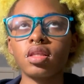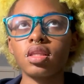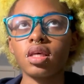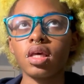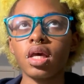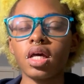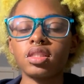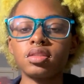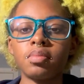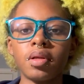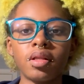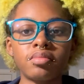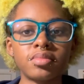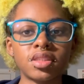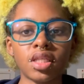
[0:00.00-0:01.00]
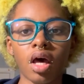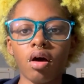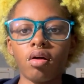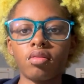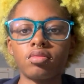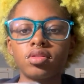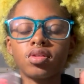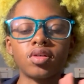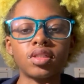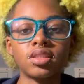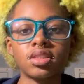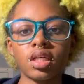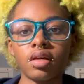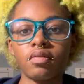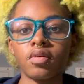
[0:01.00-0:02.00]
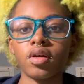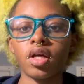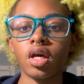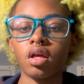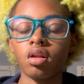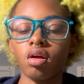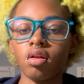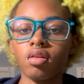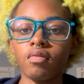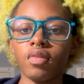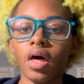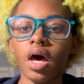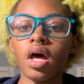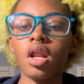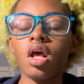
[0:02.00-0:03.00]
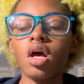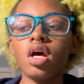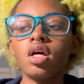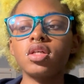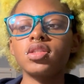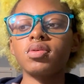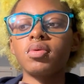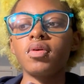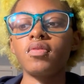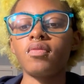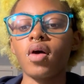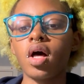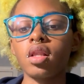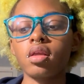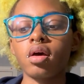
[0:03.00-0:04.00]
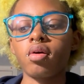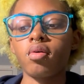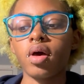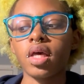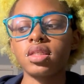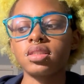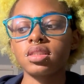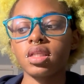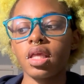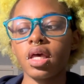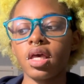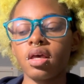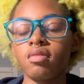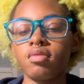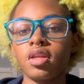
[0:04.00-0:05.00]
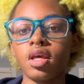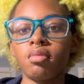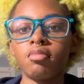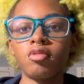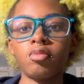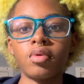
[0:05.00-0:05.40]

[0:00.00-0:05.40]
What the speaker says: the antebellum South, during slavery and all of that. So we follow a slave named